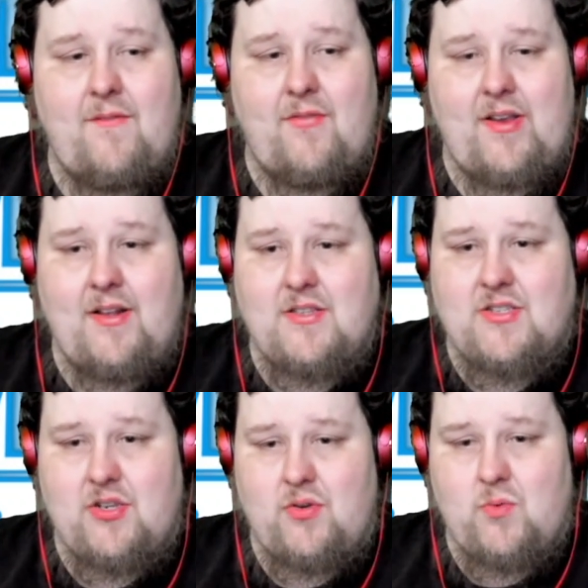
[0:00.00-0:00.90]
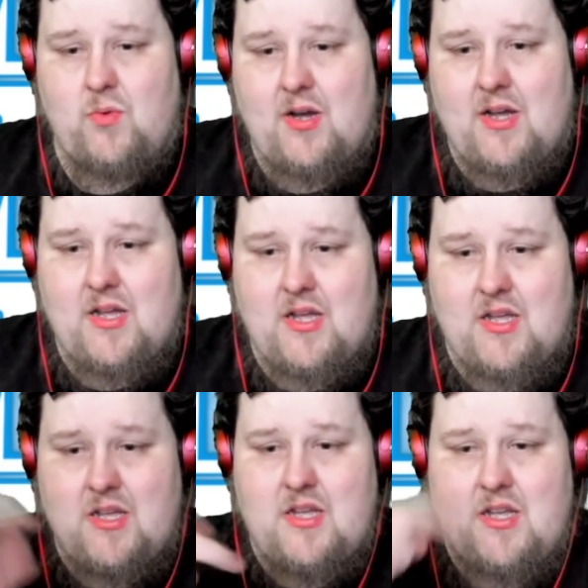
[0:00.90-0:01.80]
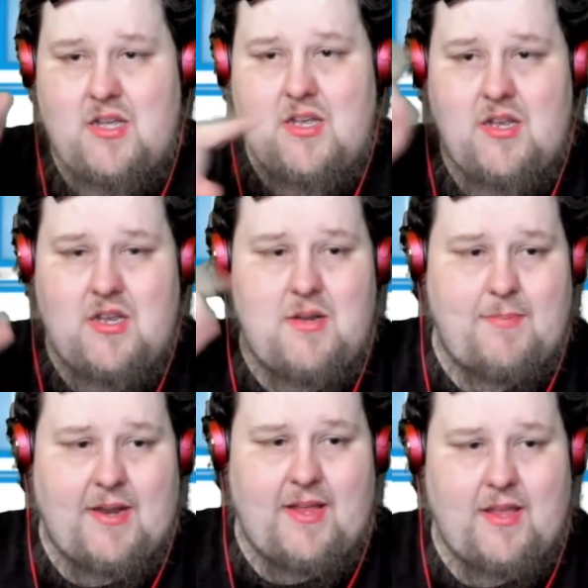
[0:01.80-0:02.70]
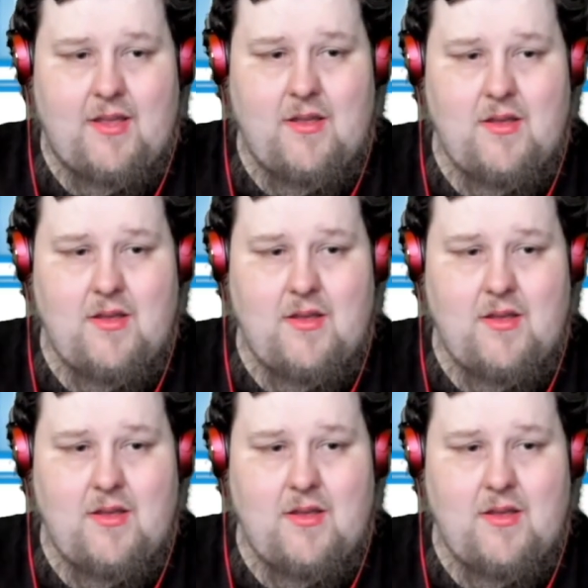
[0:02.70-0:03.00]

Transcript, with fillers: Three, two, one, play.